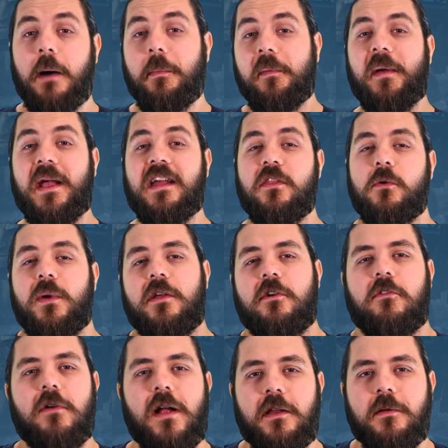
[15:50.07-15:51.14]
I'll be picking the winner
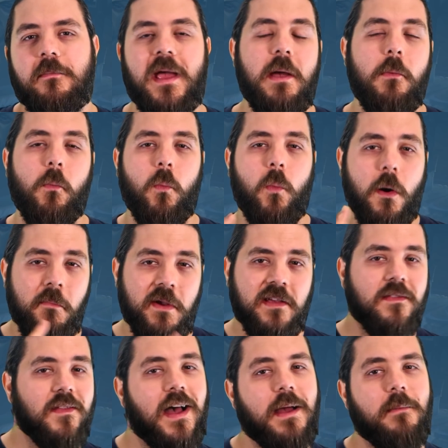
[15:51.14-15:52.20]
at random in 1
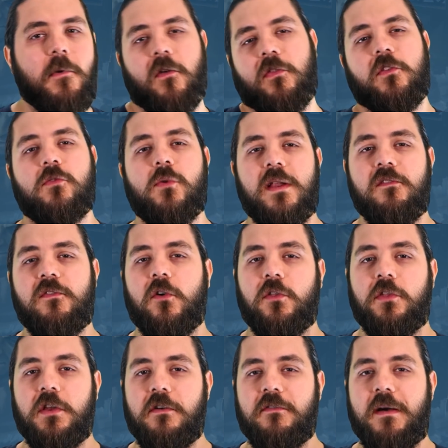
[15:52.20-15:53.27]
week's time on the
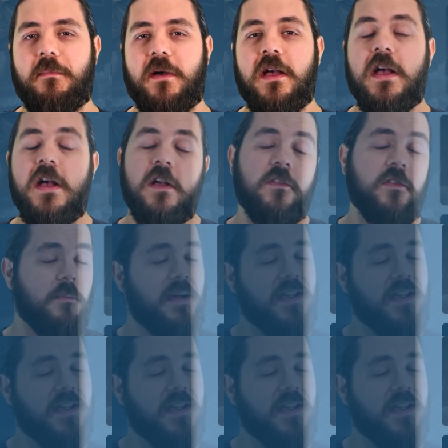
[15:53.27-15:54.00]
24th of November, so